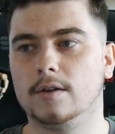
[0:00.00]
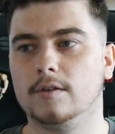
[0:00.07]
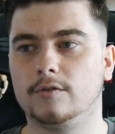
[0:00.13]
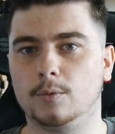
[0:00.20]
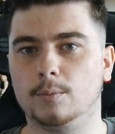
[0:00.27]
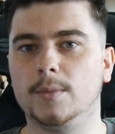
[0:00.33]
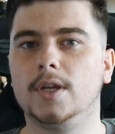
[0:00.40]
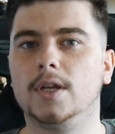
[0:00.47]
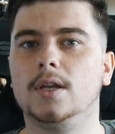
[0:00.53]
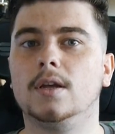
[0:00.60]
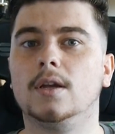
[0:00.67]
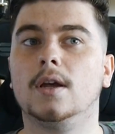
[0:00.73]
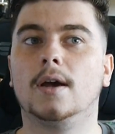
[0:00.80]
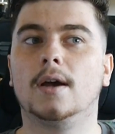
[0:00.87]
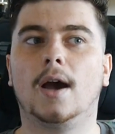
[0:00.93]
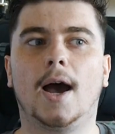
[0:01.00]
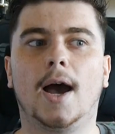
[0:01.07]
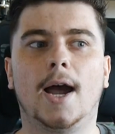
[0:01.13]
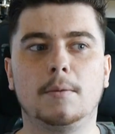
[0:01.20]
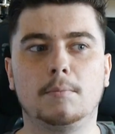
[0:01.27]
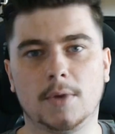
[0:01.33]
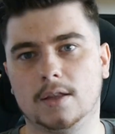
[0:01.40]
For me,
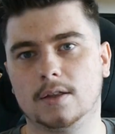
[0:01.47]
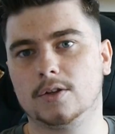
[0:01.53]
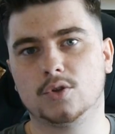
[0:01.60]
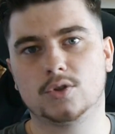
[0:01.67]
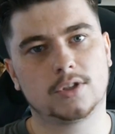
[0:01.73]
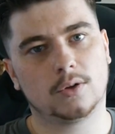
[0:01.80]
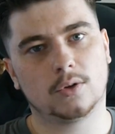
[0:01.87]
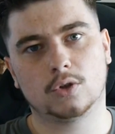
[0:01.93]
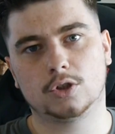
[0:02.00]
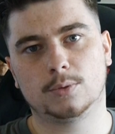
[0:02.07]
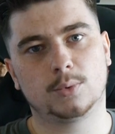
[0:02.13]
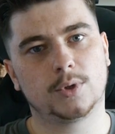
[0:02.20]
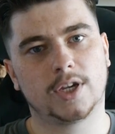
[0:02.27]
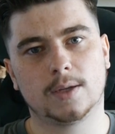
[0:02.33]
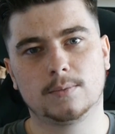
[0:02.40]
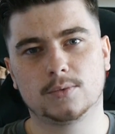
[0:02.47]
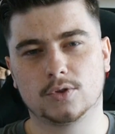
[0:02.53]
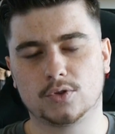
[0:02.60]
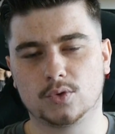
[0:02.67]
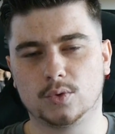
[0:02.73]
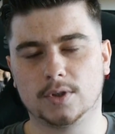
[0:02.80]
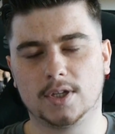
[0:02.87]
I mainly use downloadable games.
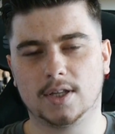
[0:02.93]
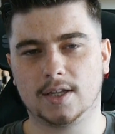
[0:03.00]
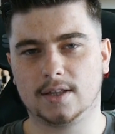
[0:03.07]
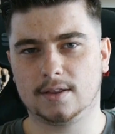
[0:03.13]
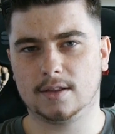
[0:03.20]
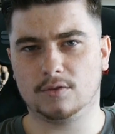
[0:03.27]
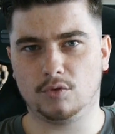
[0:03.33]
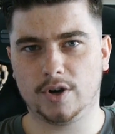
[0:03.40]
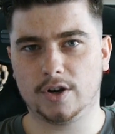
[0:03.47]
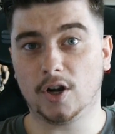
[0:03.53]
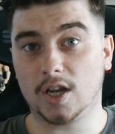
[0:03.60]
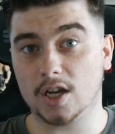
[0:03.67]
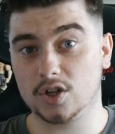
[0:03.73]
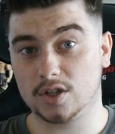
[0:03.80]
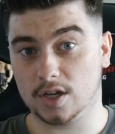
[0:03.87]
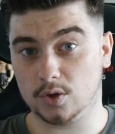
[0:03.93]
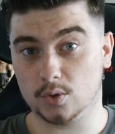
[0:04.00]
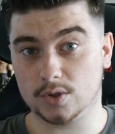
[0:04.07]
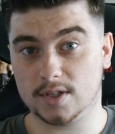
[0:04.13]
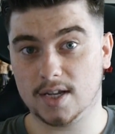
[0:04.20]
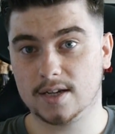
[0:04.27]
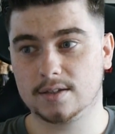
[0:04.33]
There's only like the rare occasion I
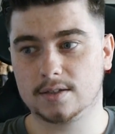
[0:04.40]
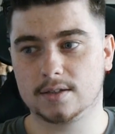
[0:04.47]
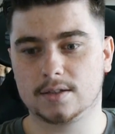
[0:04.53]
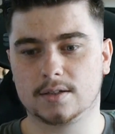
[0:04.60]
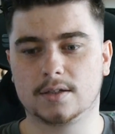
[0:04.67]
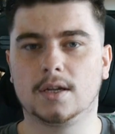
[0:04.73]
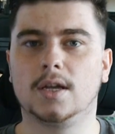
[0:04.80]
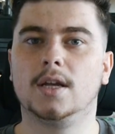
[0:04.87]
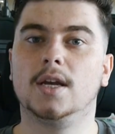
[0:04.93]
use discs.